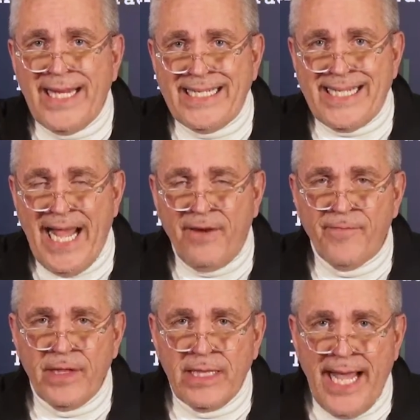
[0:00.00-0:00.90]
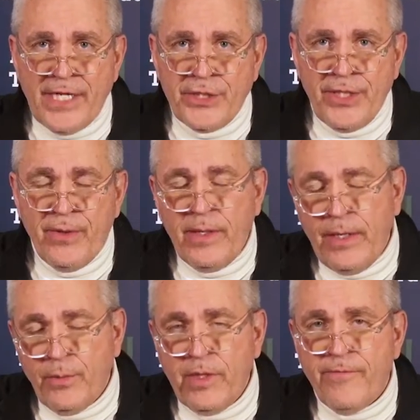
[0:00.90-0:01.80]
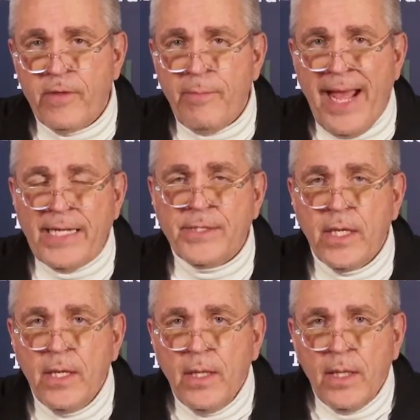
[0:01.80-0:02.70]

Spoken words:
that it's had for the last year and really for the past